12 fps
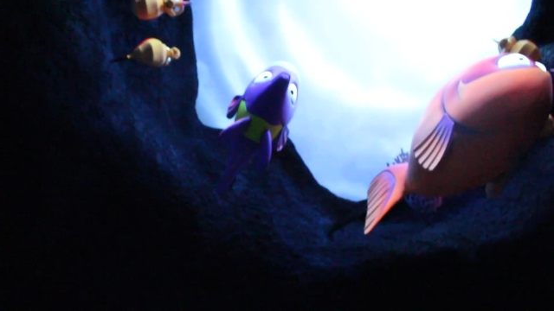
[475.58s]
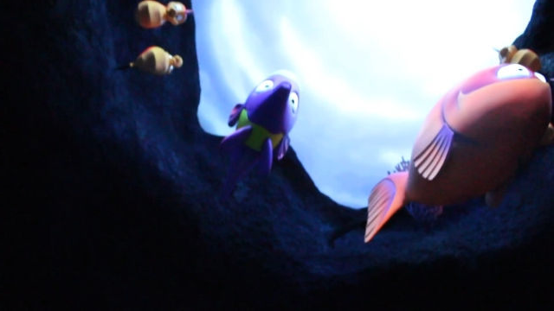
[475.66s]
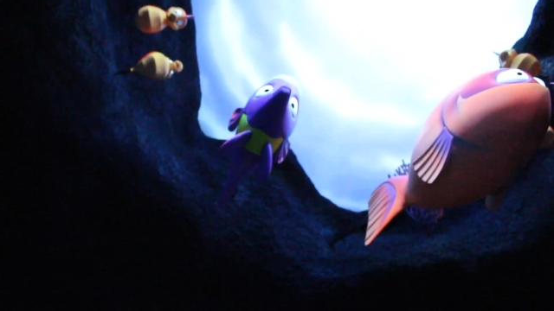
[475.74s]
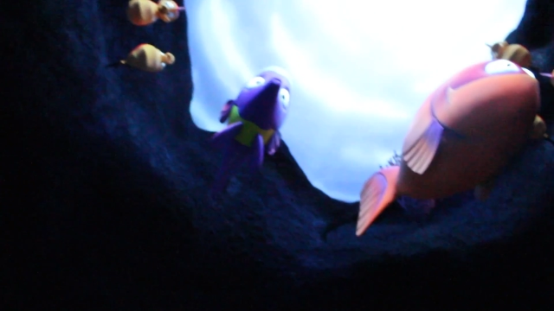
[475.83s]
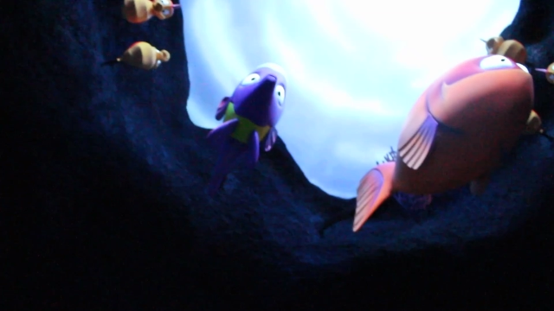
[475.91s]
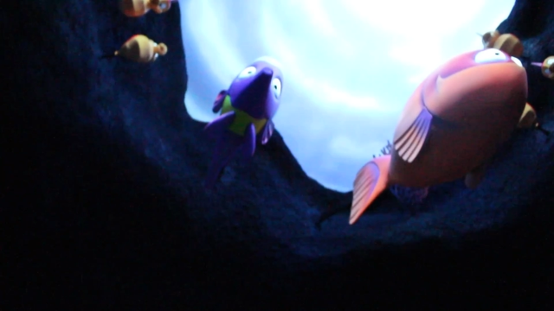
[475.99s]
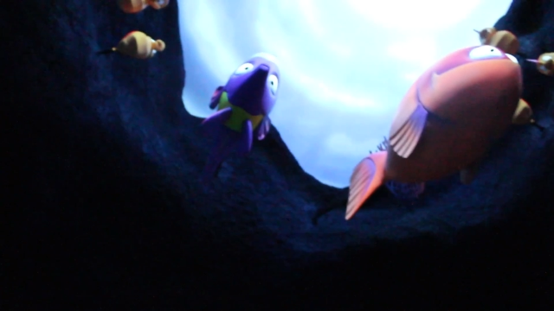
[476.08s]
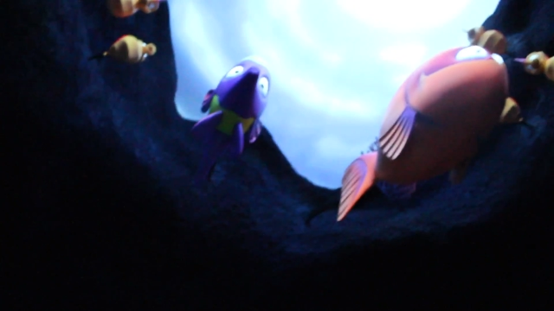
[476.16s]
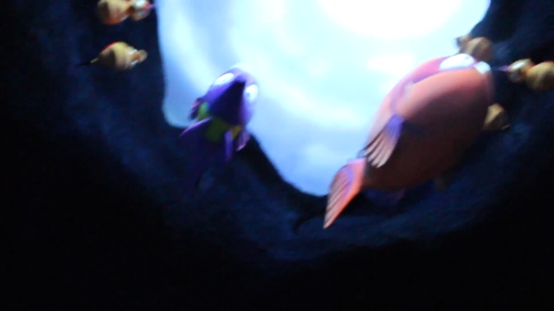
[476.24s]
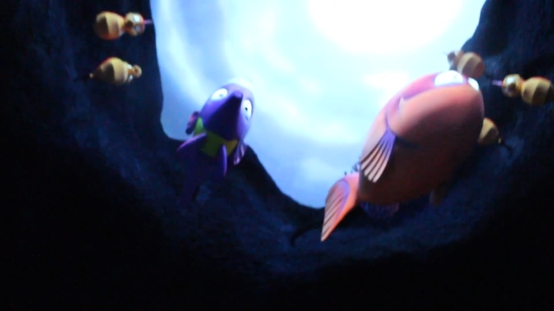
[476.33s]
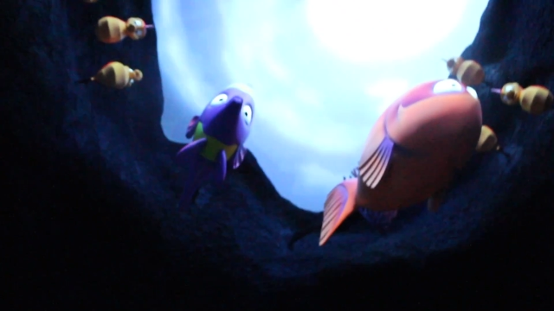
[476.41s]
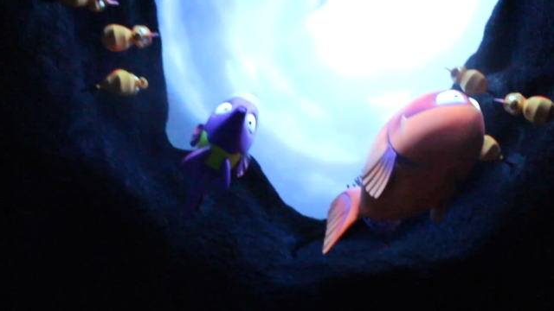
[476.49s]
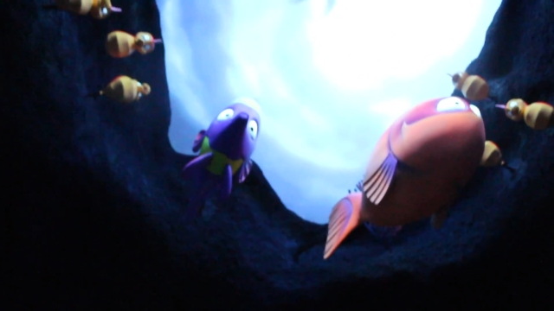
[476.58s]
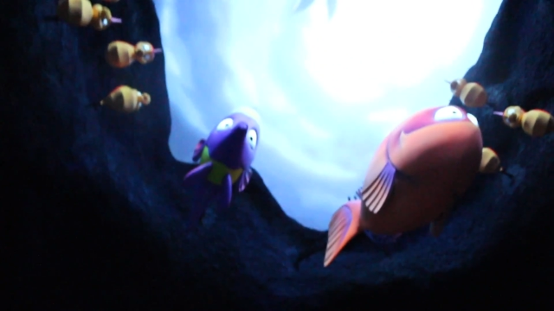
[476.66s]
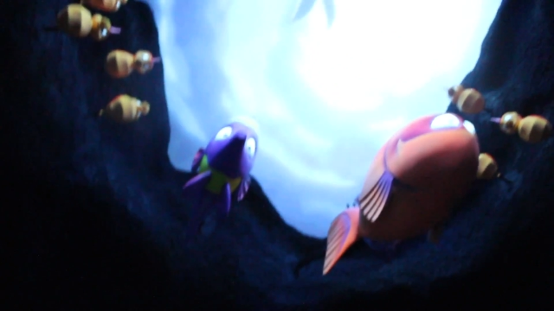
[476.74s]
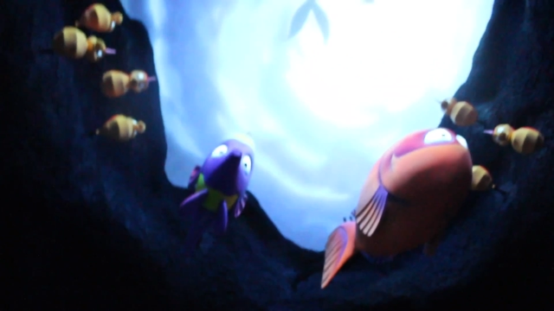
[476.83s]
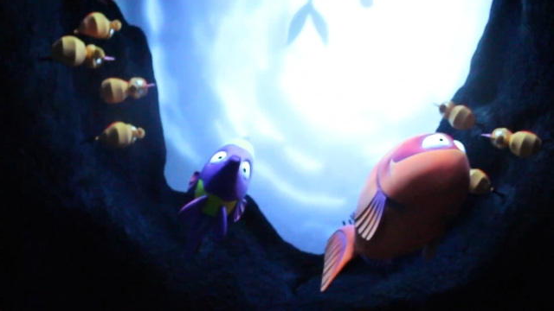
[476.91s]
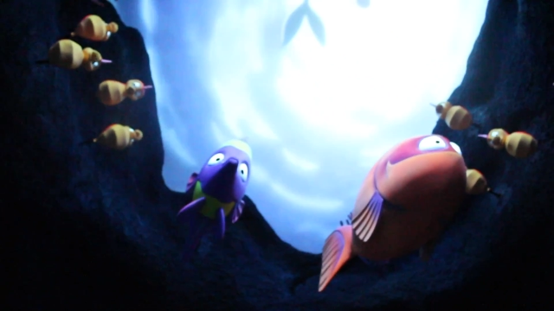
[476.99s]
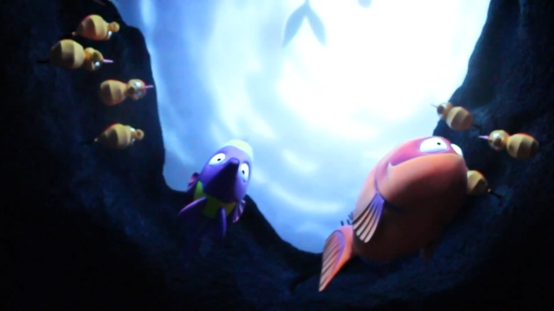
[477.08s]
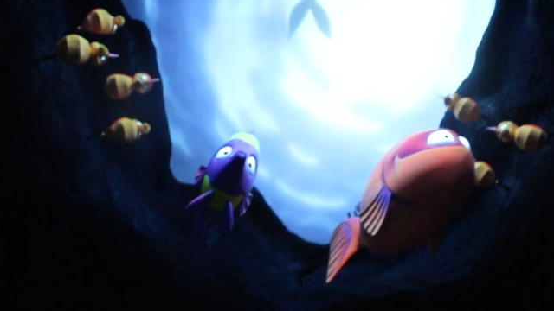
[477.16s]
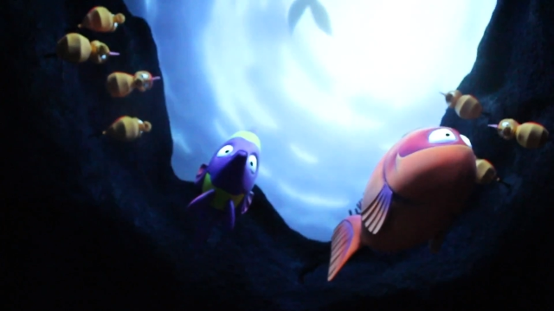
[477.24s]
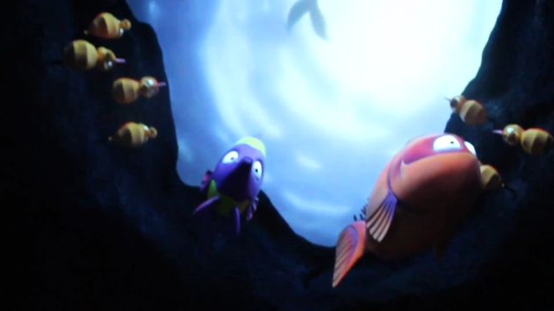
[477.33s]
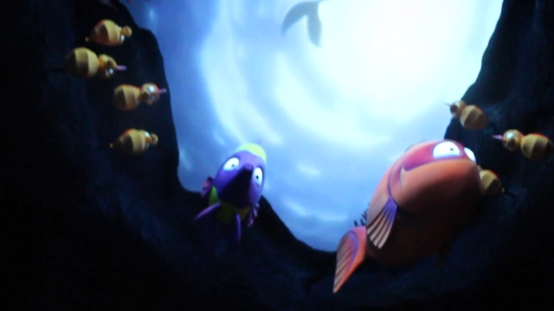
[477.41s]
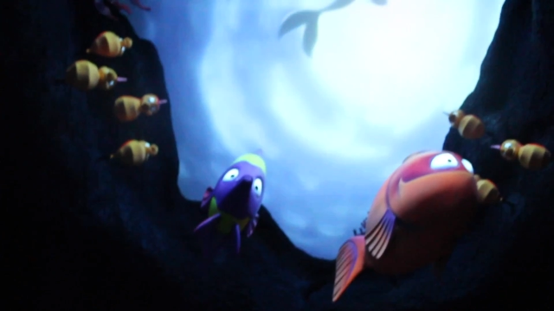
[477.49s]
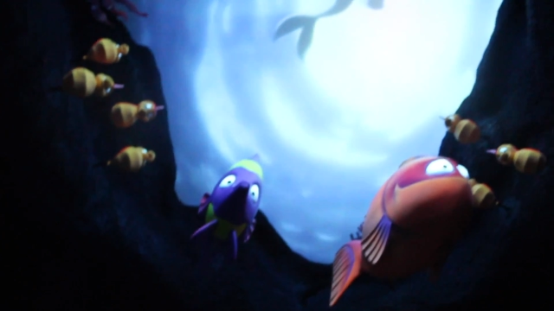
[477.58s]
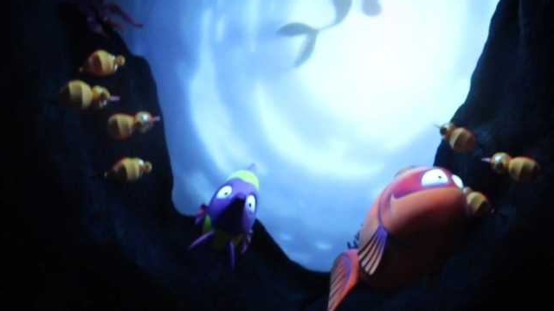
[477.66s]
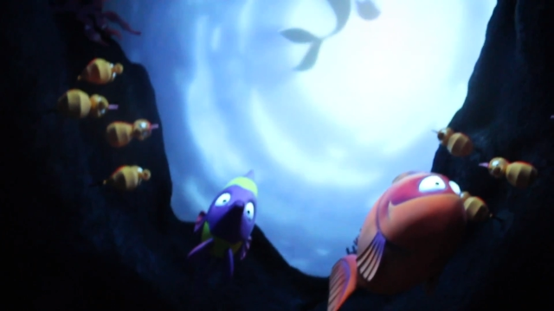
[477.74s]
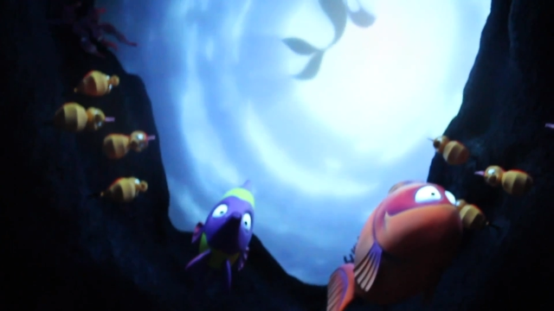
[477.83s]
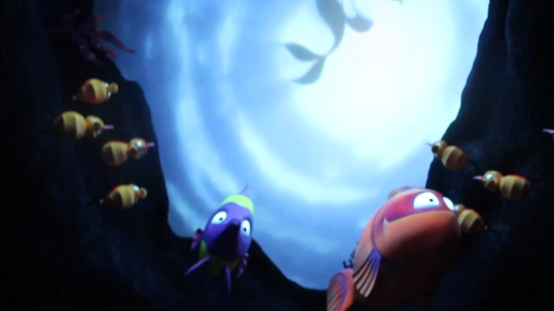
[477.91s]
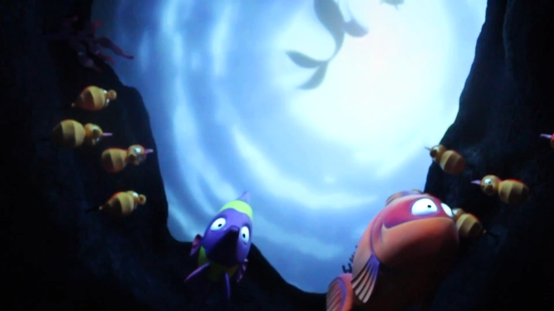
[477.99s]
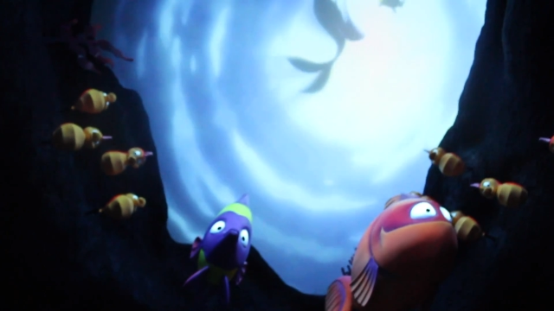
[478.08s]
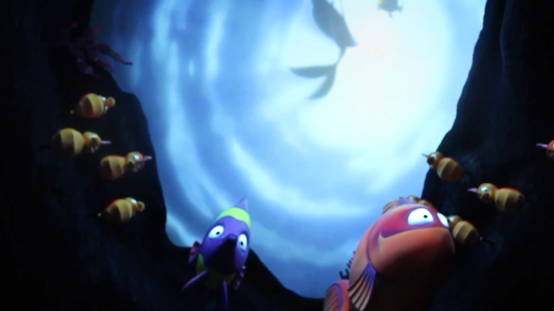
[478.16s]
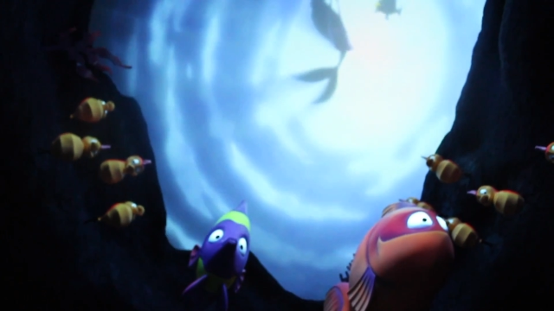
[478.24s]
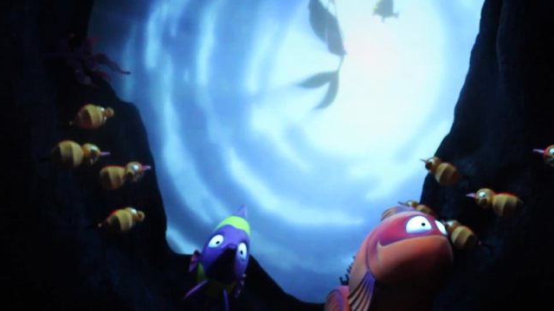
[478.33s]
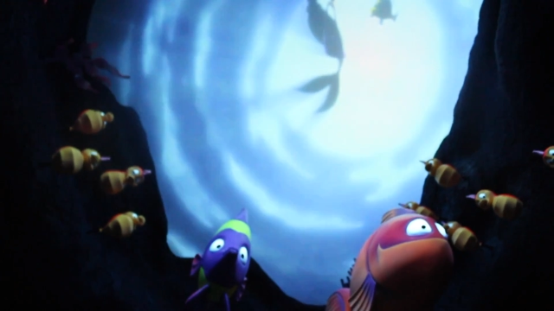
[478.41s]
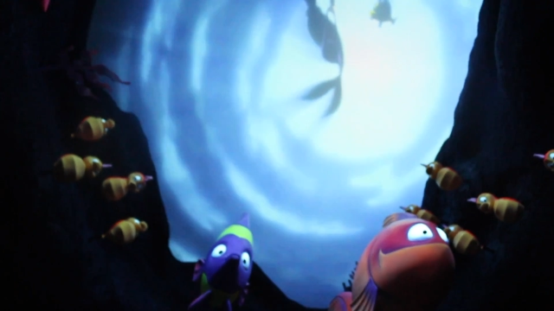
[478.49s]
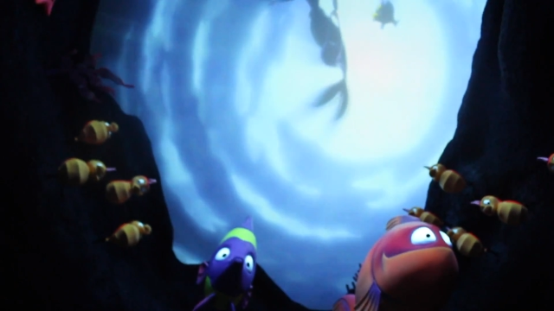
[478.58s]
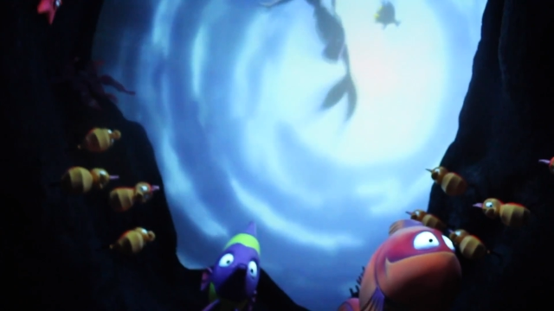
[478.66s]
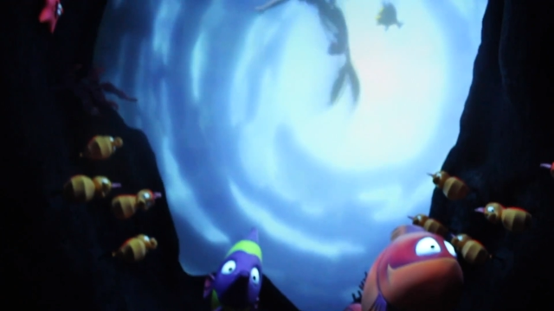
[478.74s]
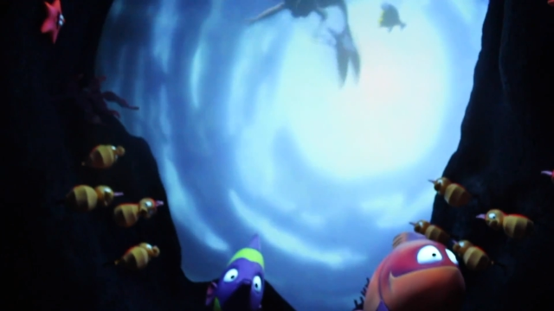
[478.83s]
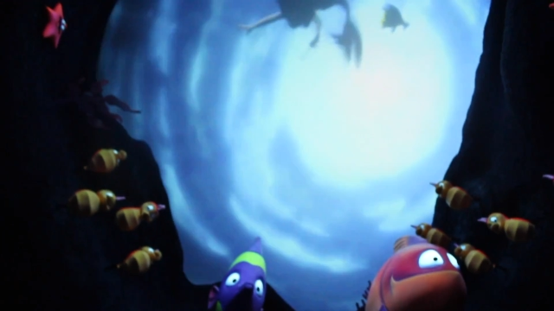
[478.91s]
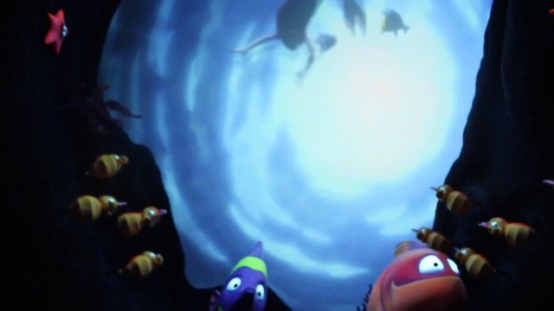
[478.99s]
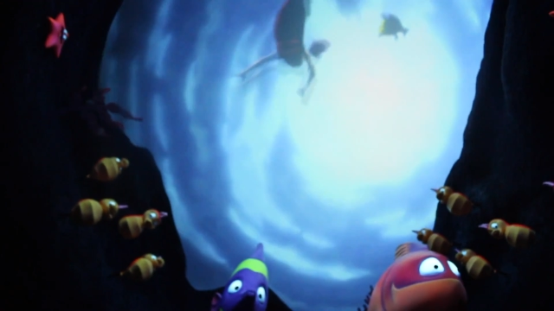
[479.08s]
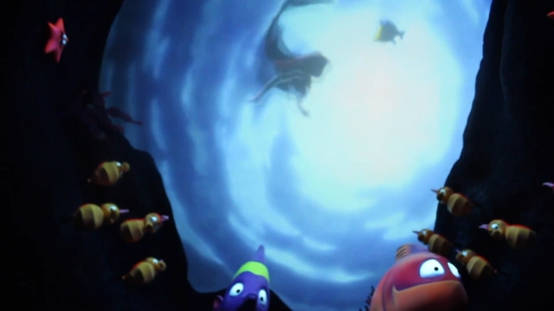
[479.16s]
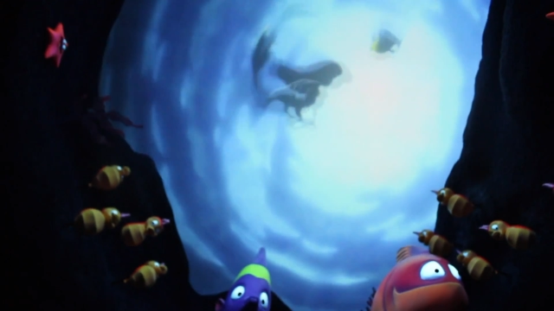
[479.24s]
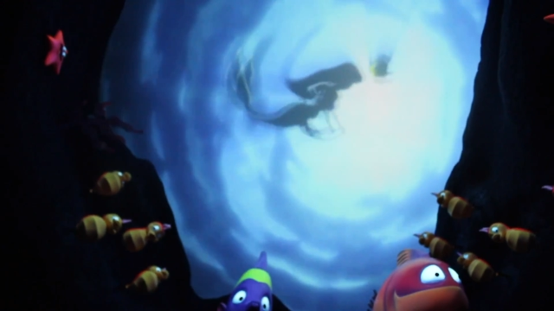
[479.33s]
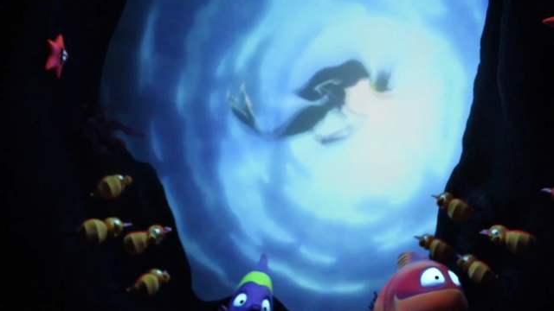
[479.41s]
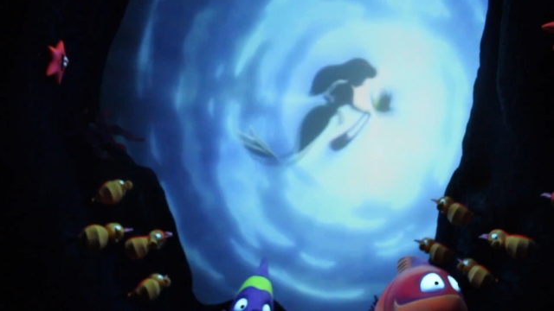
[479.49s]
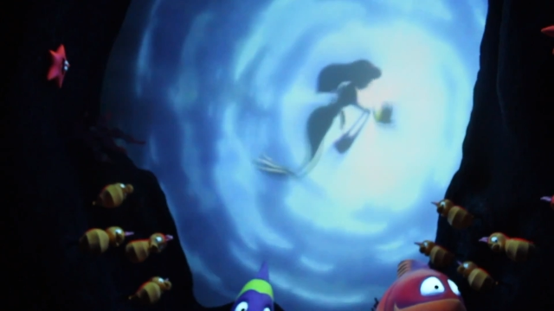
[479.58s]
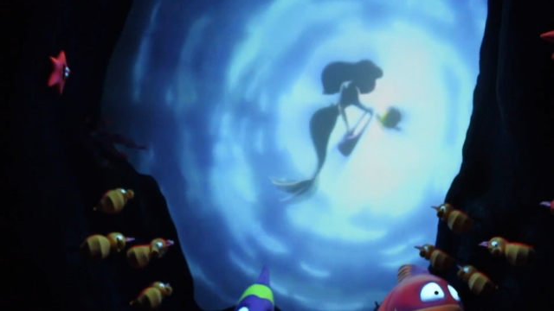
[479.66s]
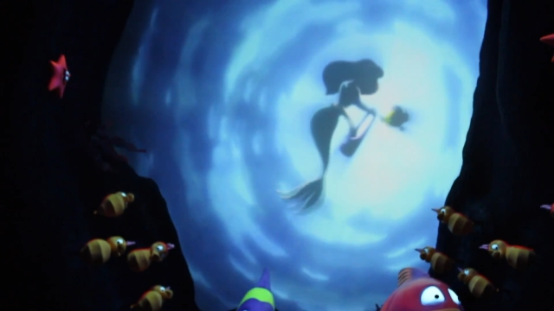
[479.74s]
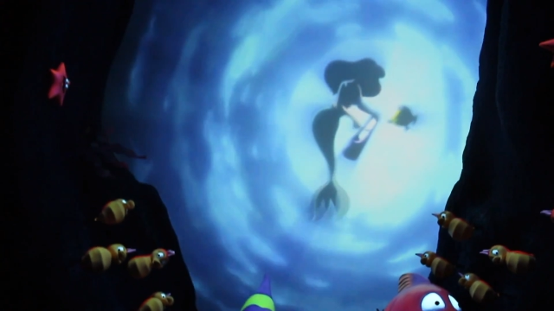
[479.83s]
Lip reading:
[unreadable: no face in view]